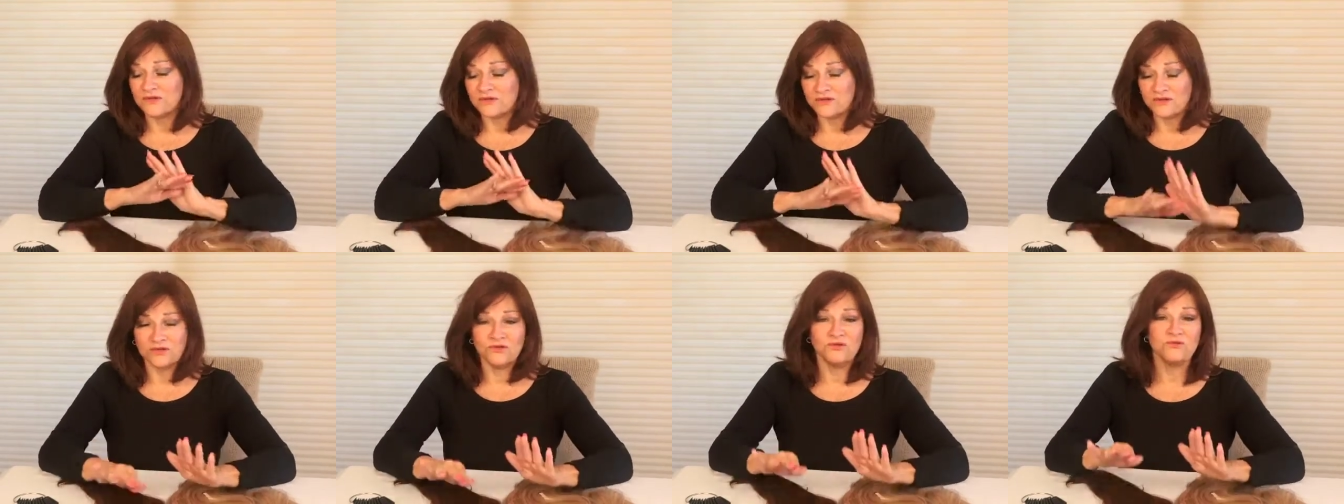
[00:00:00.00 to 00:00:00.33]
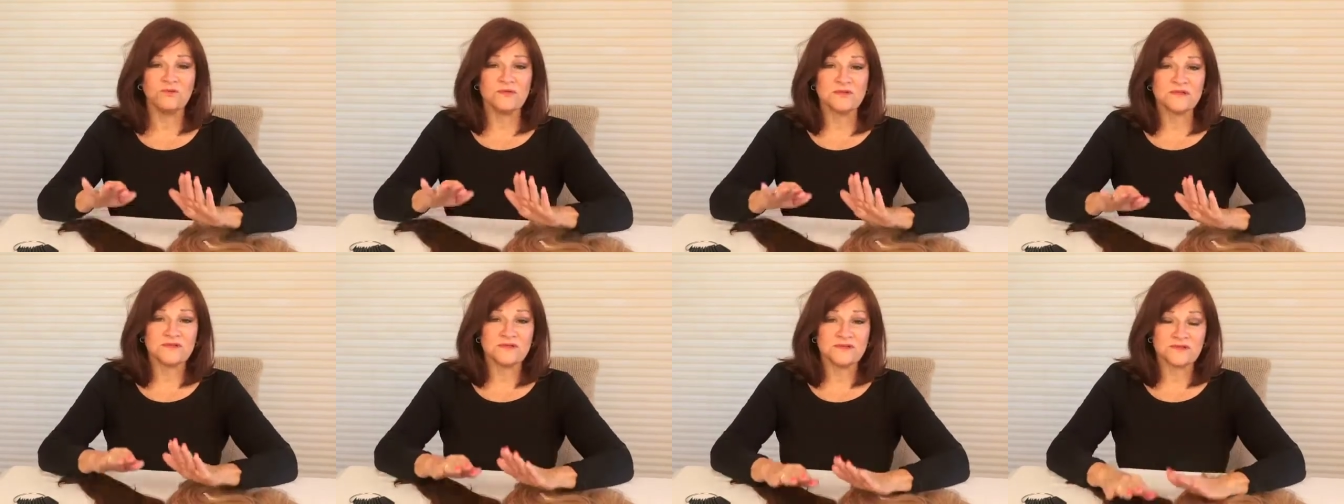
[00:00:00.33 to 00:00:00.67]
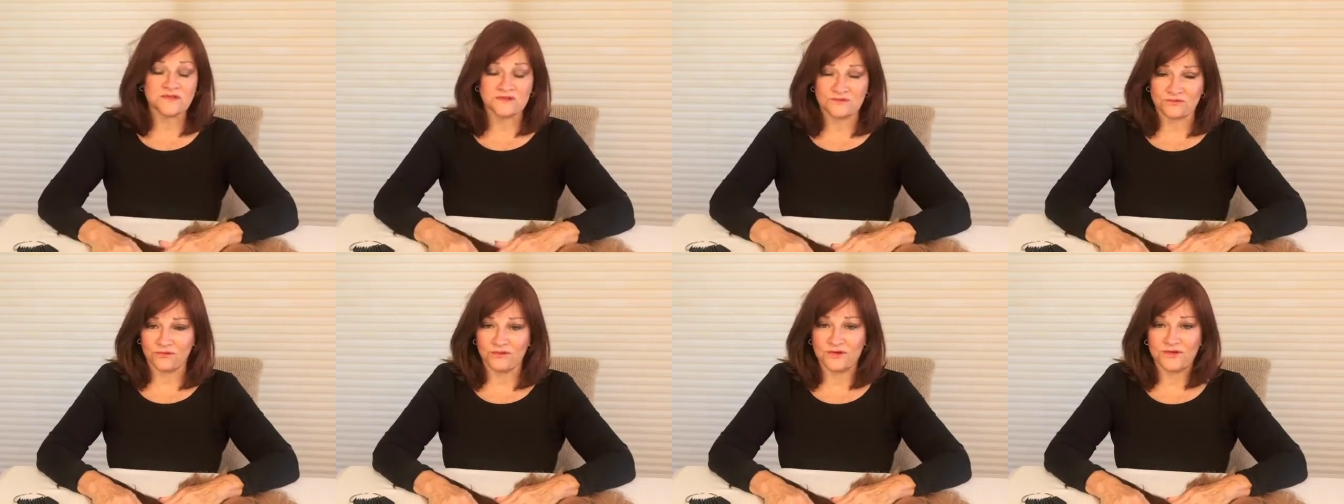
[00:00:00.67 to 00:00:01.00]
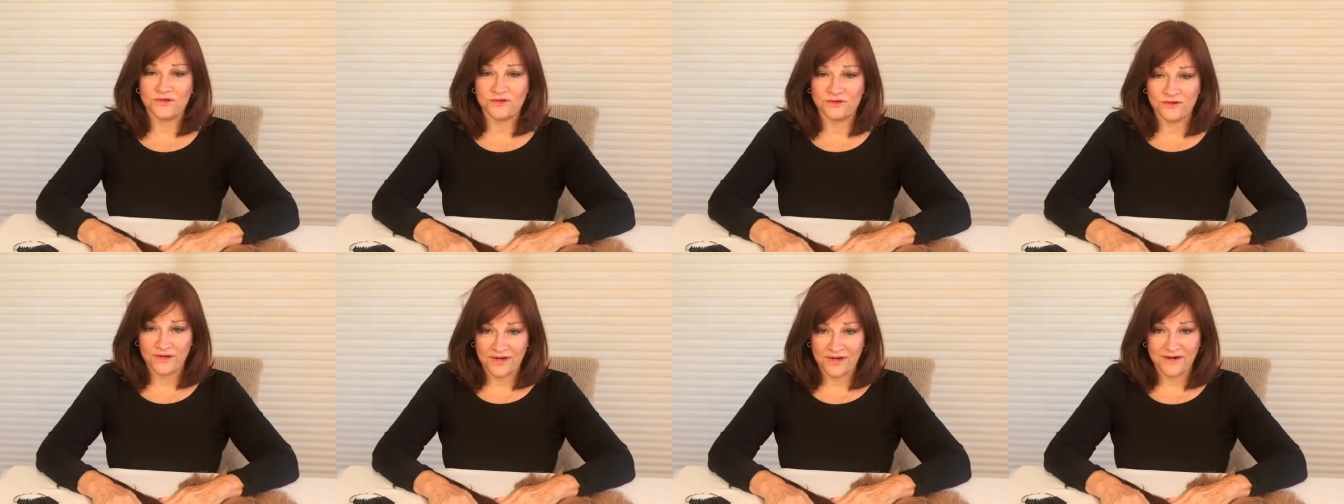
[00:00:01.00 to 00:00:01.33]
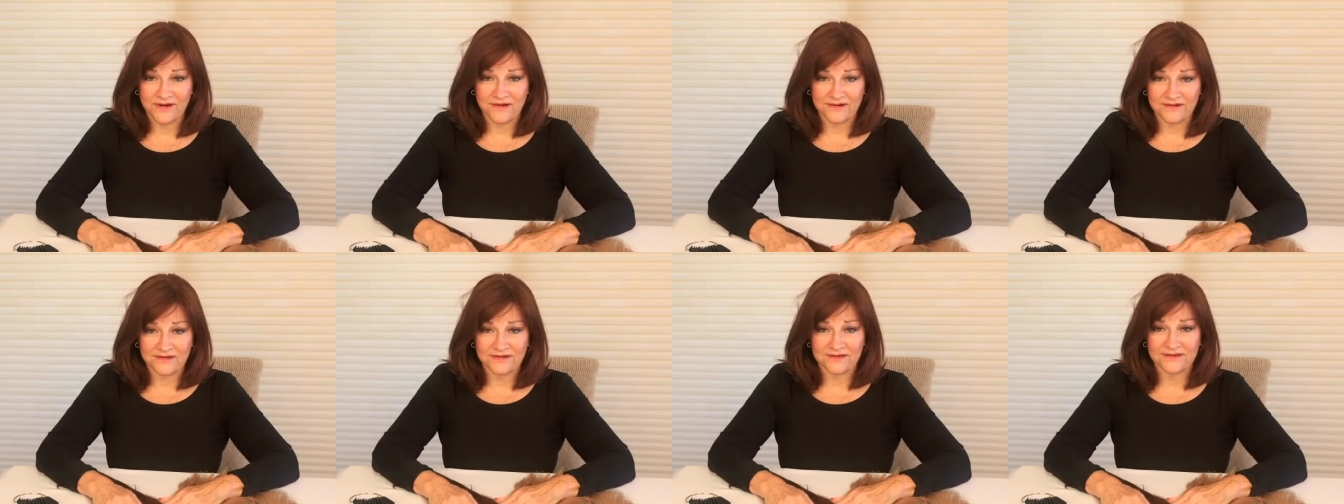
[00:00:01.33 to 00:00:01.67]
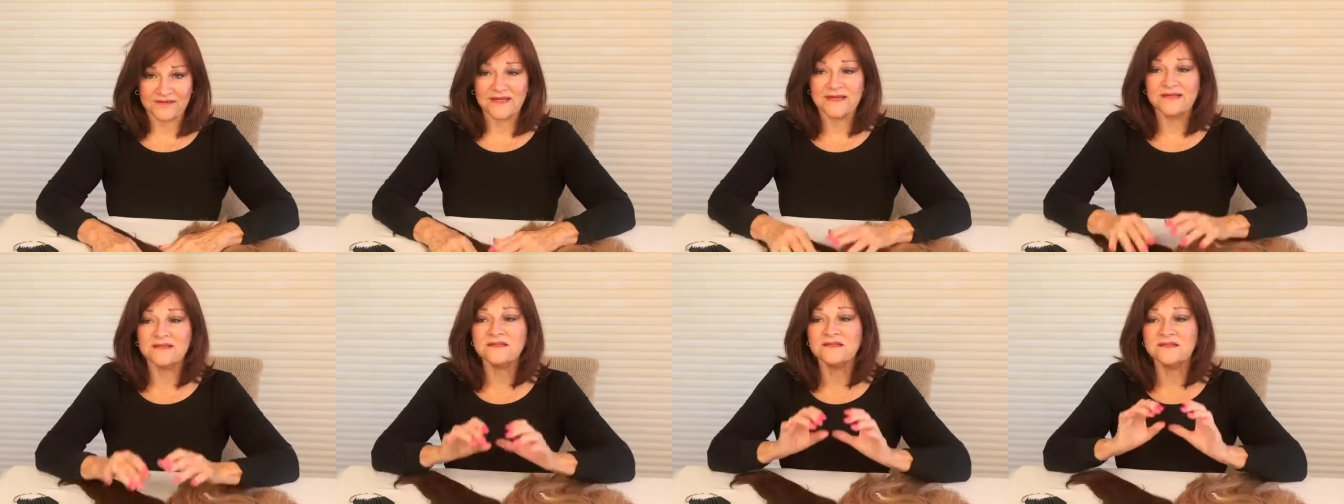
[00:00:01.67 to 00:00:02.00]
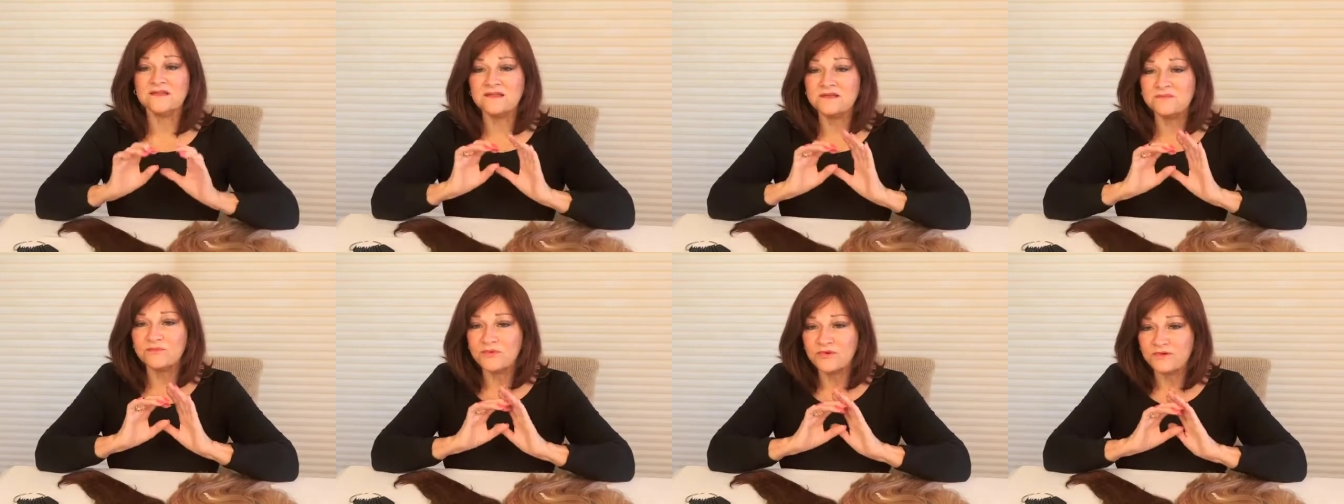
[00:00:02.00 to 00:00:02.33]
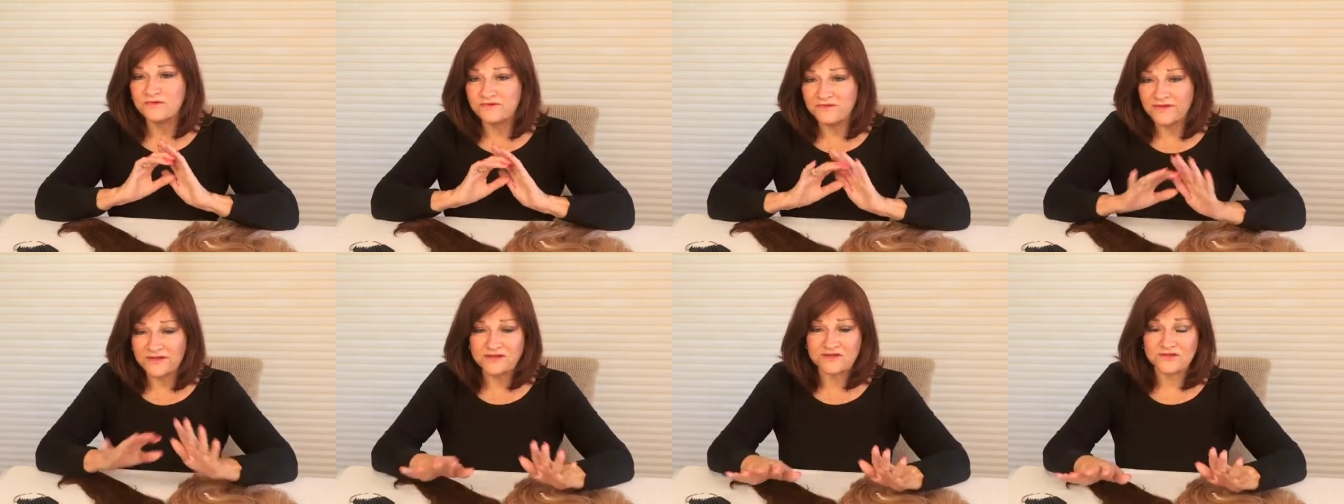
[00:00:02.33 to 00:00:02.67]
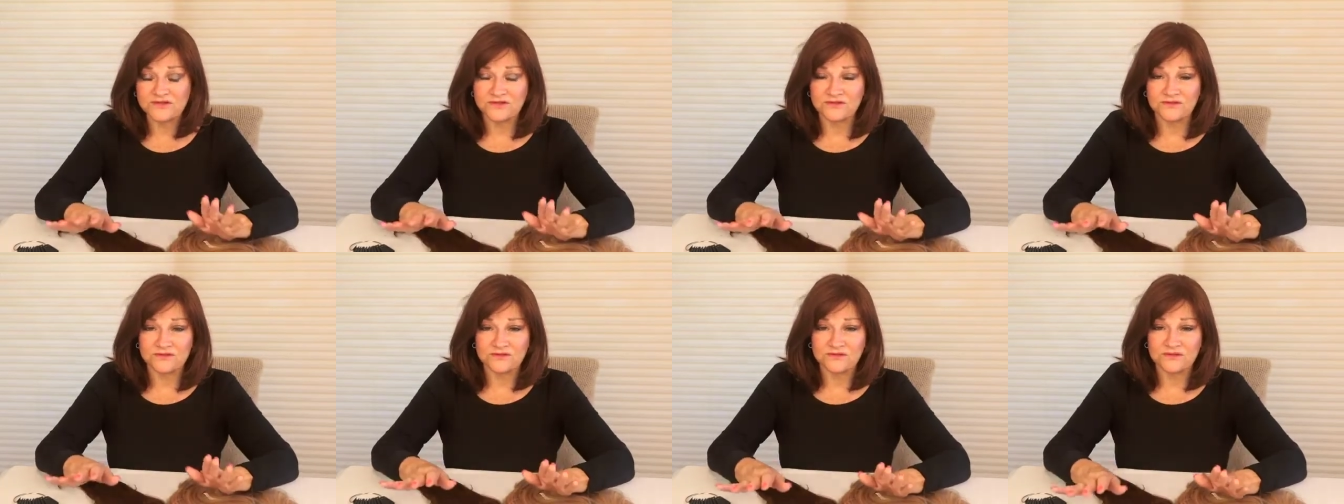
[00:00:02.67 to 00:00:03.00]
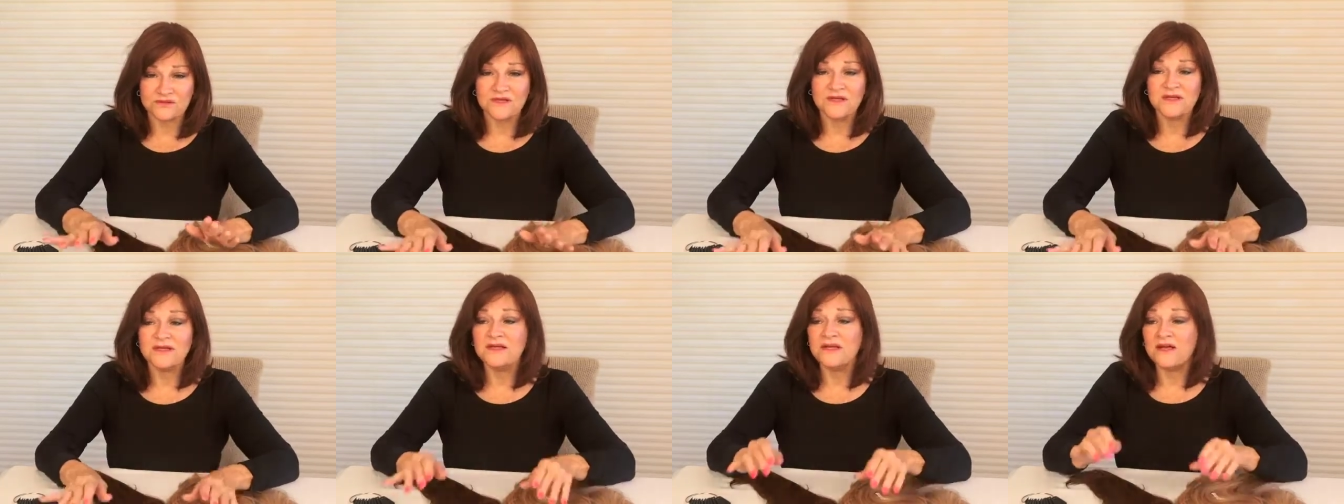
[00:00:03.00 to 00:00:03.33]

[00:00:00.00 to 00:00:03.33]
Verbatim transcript: You will destroy your hair. Let the professional